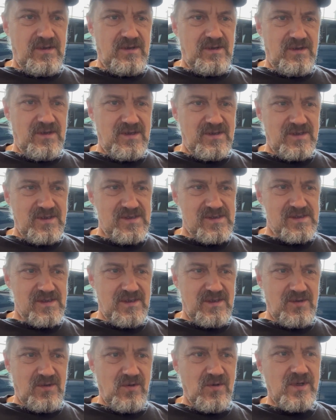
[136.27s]
And they
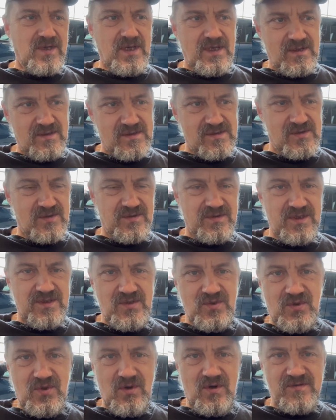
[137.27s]
said, okay. So they
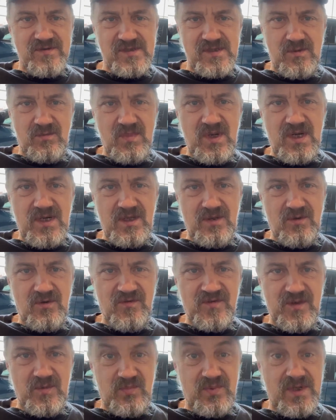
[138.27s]
took off some money
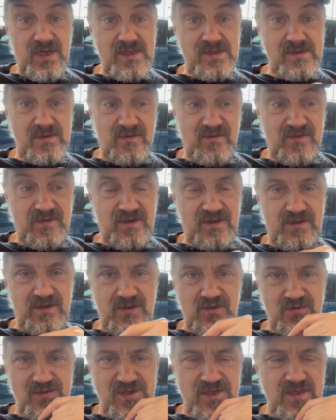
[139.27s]
off the price of the
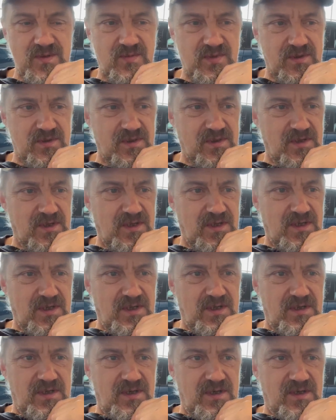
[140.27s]
new Jeep
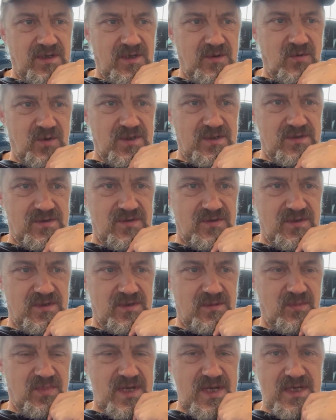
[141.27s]
and I went to
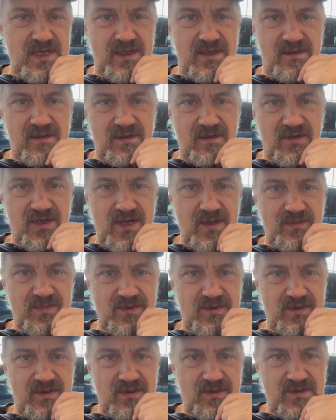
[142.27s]
the bank,
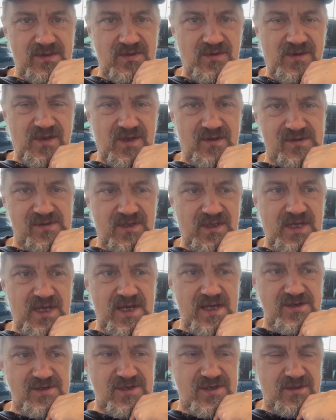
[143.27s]
grabbed uh, 2,000
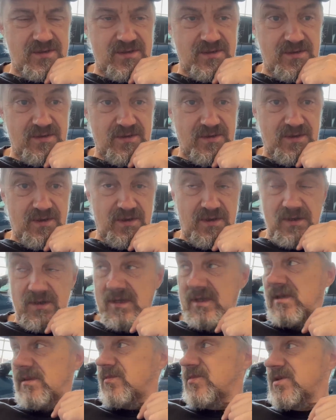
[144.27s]
cash,
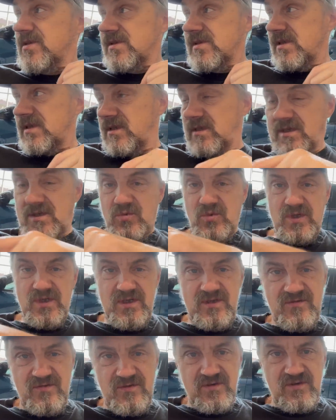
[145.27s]
and I'm just sitting here
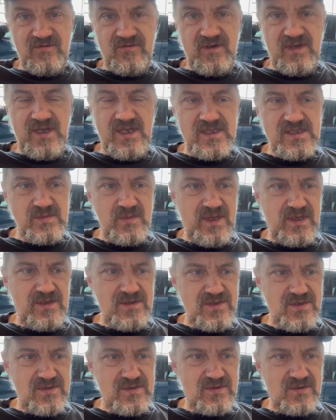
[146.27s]
waiting for the finance
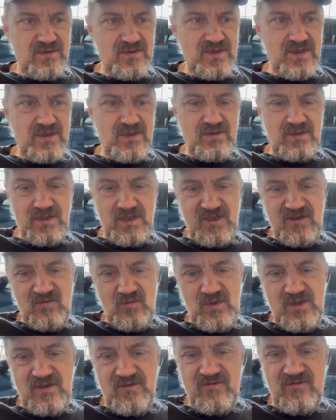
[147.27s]
manager. So they're gonna give
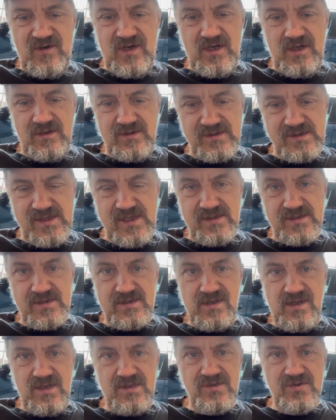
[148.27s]
me the final sales
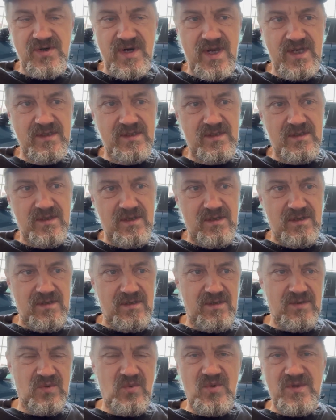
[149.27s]
contract,
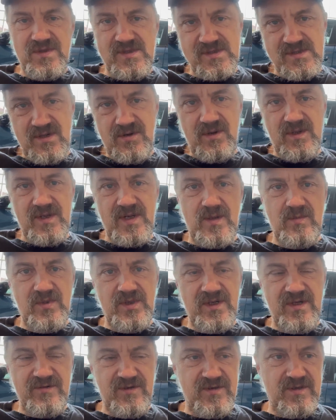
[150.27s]
you know, with the serial number
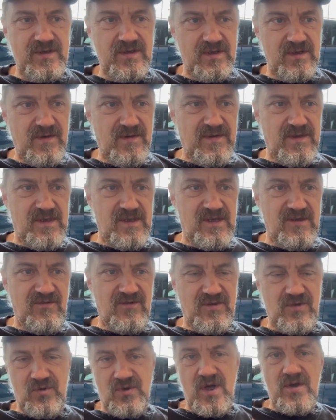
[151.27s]
and everything.
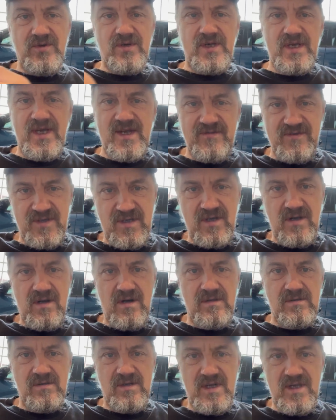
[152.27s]
Even though I already have the
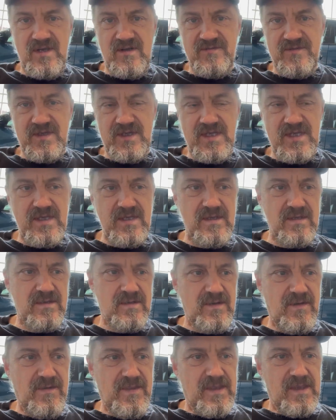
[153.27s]
car, I have the key,
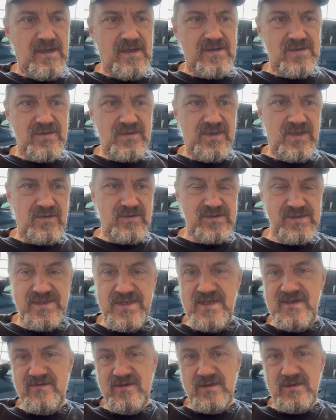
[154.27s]
which will now
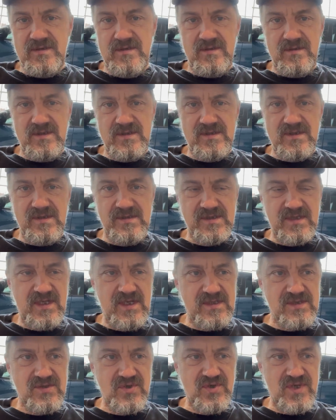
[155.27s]
Steven, the sales guy,
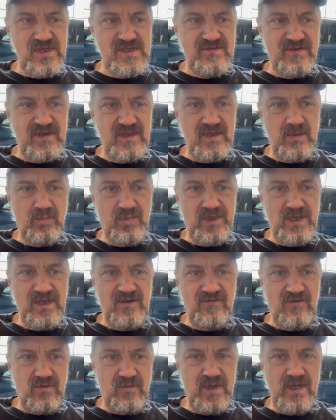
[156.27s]
is transferring the
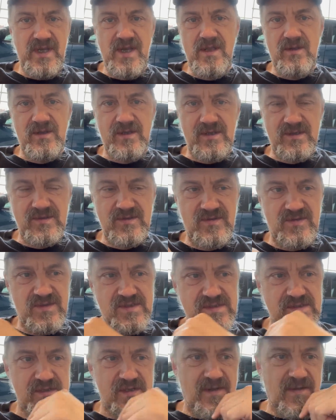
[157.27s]
plate from my Hellcat to
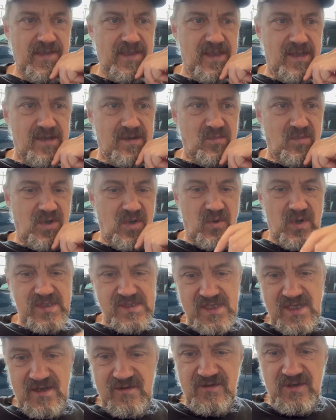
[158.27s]
this. But
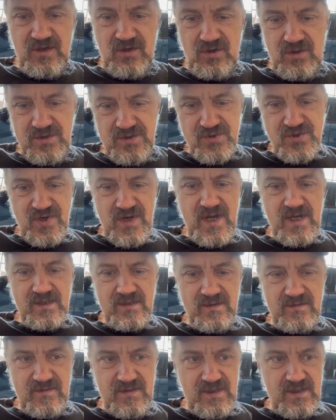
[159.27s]
once I have the
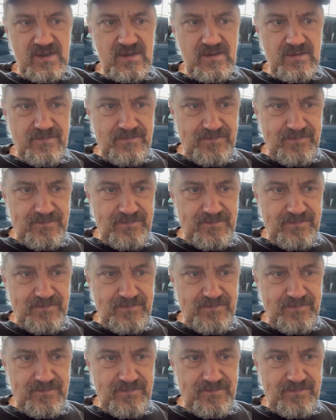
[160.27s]
contract, then